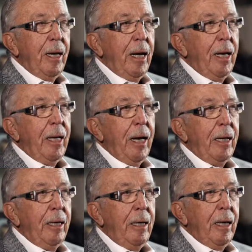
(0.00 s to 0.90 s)
And in
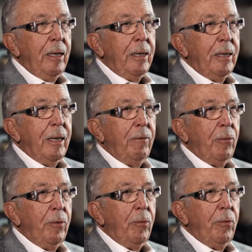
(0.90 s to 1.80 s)
1997,
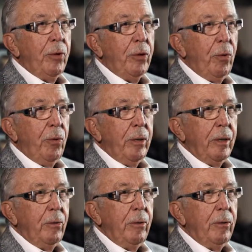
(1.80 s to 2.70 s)
when we sold
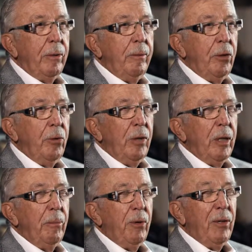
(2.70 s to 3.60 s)
it, we were doing
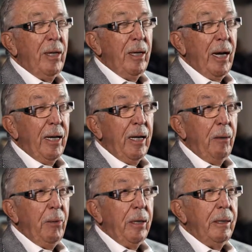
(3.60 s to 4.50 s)
about 90
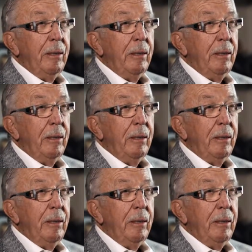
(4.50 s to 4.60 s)
million.